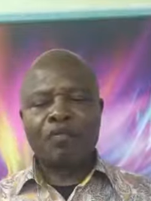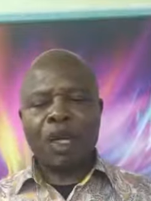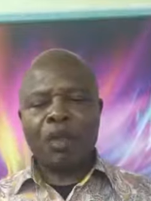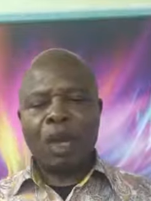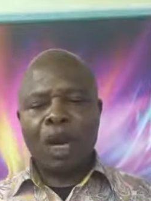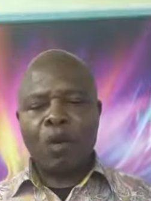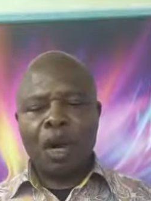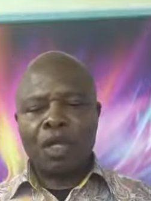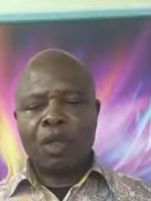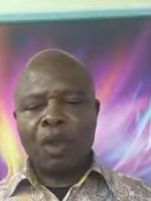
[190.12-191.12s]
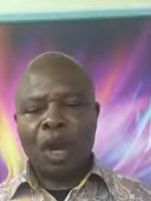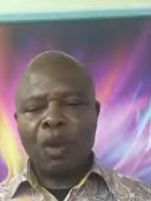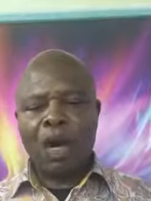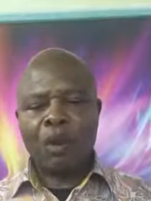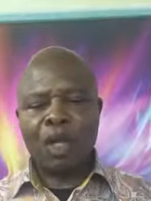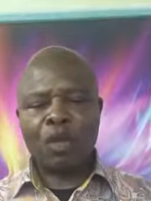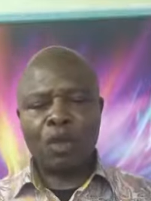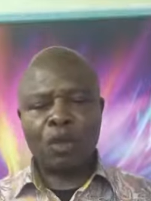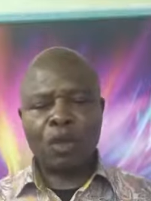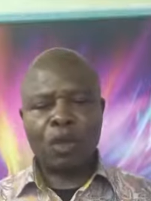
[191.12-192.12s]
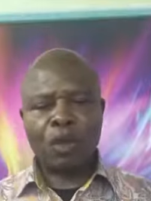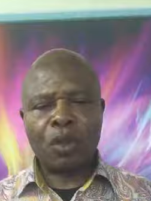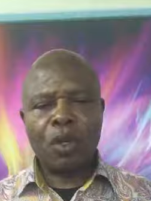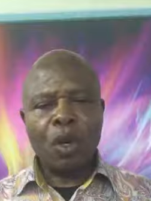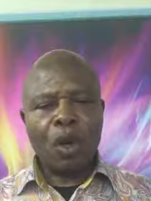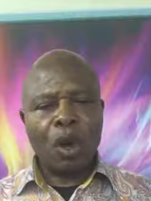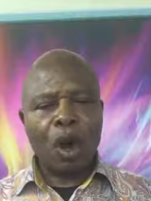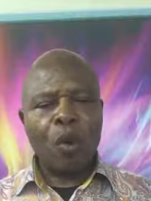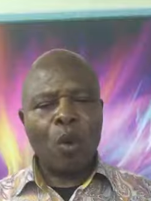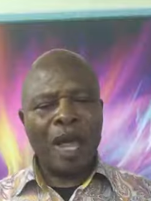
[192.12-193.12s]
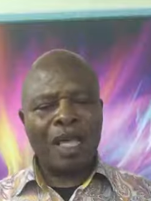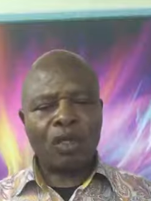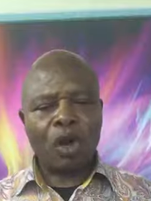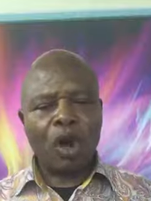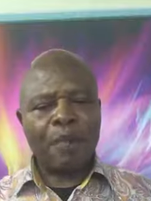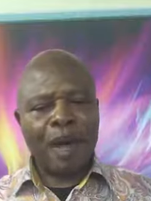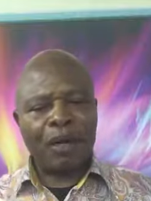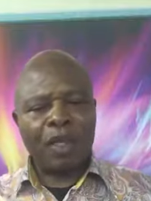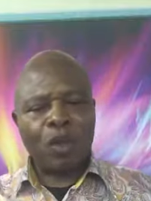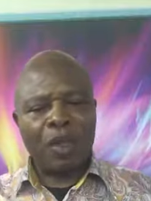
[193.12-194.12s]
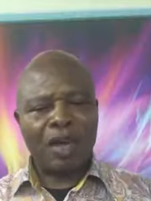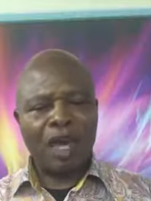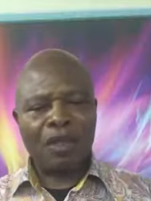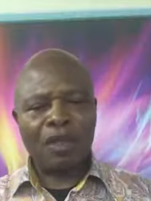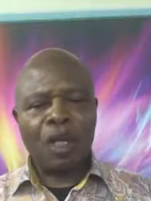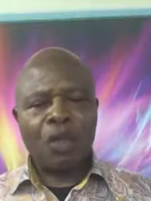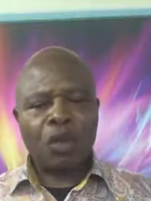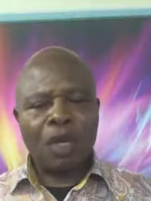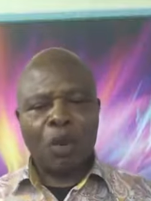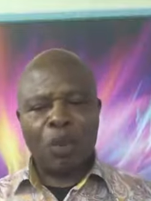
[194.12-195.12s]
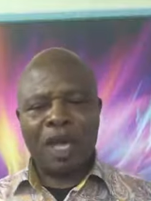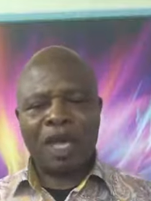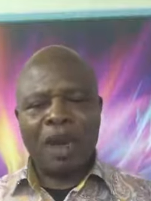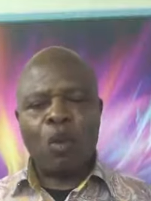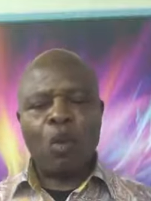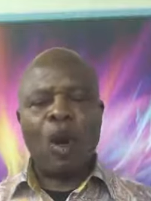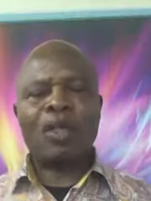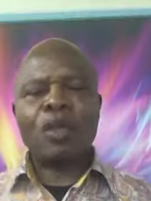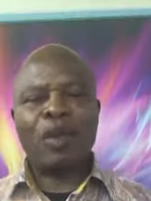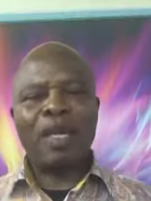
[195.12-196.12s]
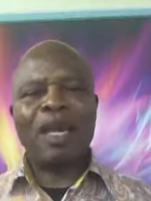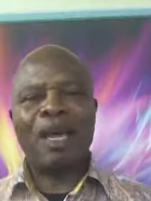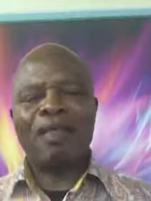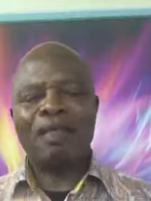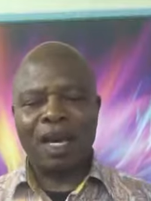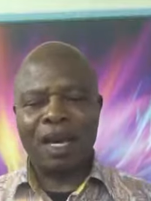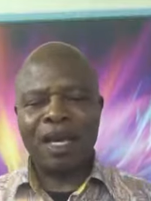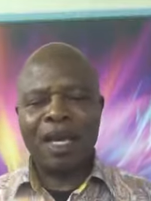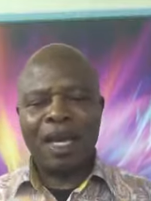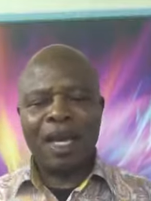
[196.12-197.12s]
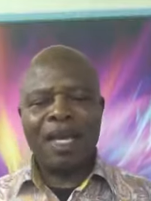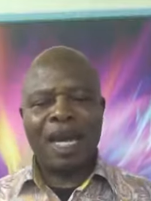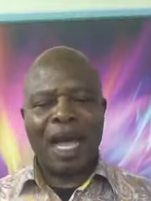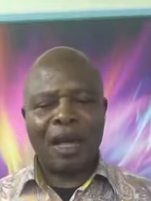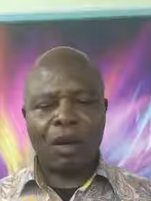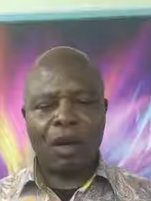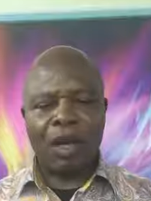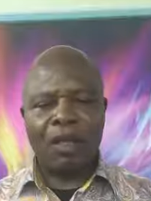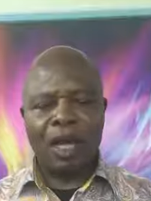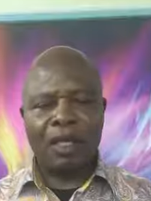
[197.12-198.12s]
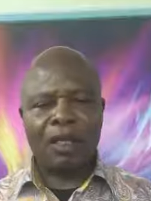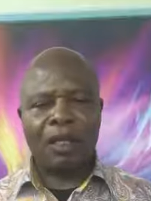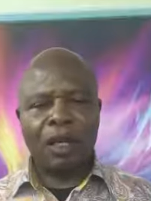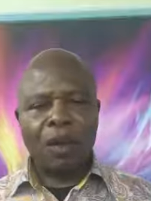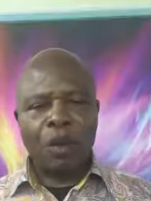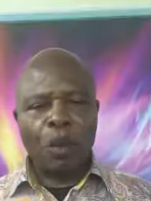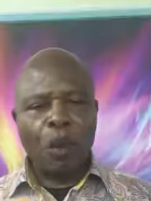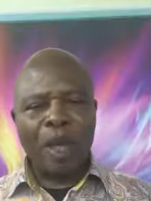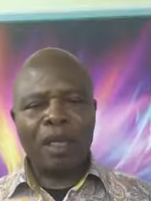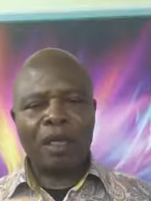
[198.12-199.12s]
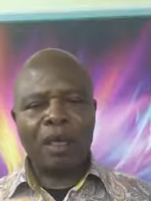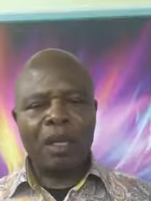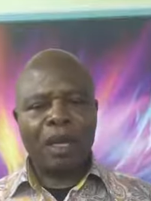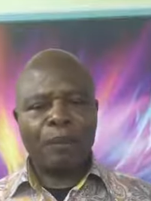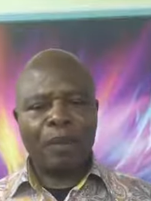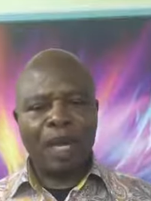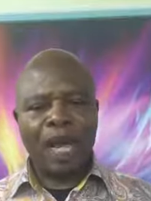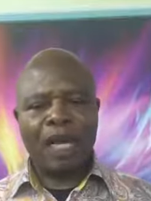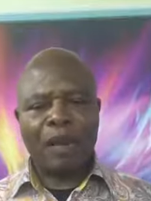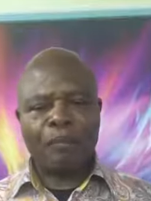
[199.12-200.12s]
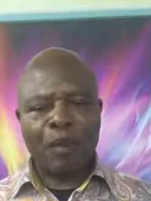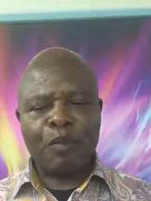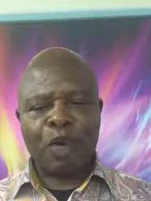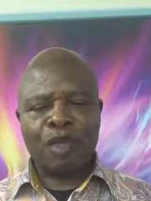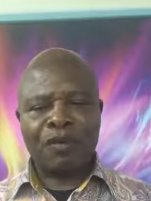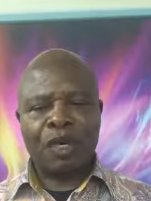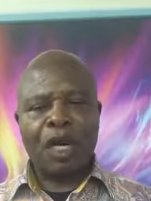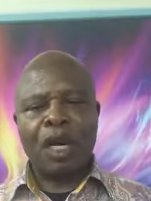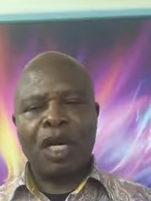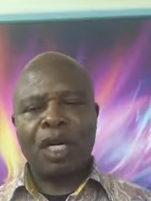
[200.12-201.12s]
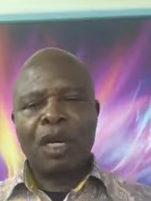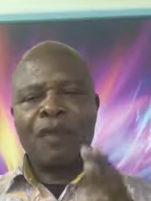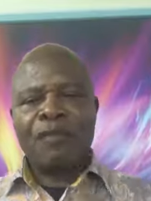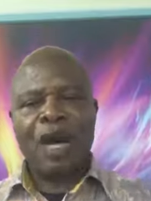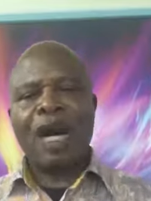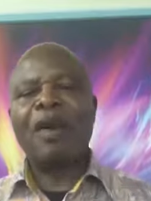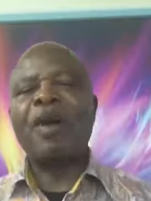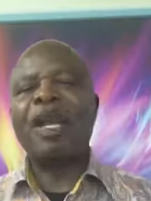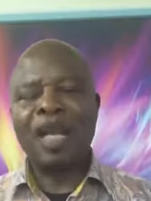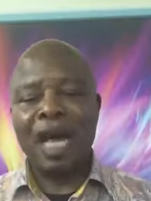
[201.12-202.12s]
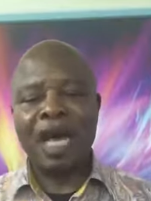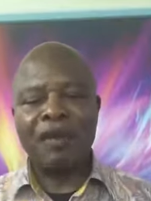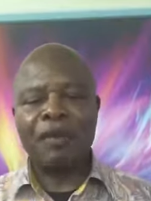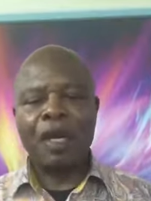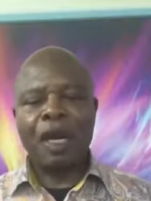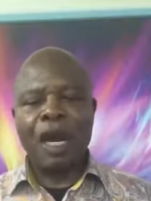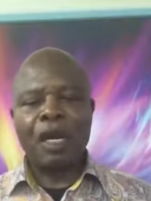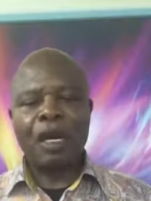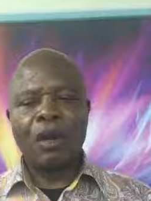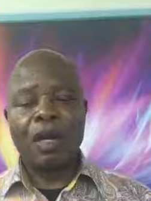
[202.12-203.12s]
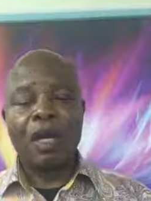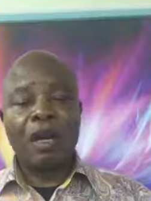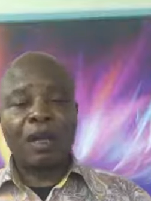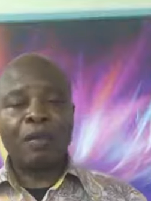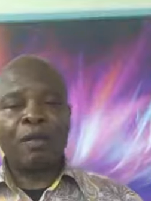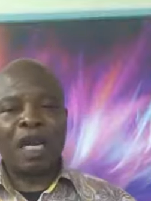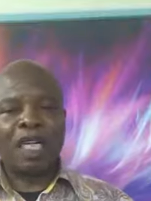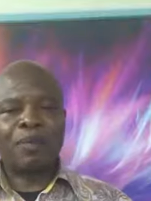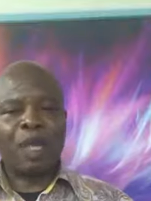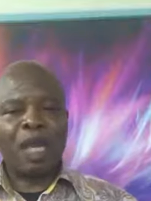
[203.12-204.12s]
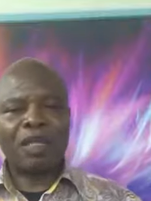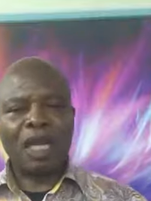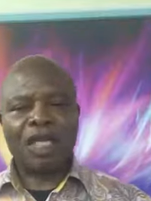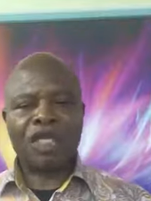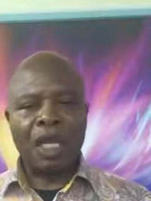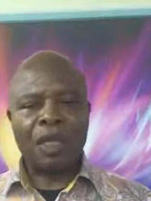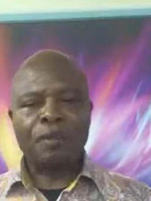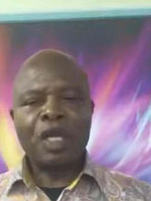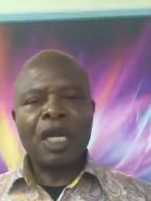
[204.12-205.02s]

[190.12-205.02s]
So I want you, I, want, I wanted to, to, to, to always cooperate with us so that we can work together in accordance with the plan and purpose of God for our life. Hallelujah. Remember, this prayer session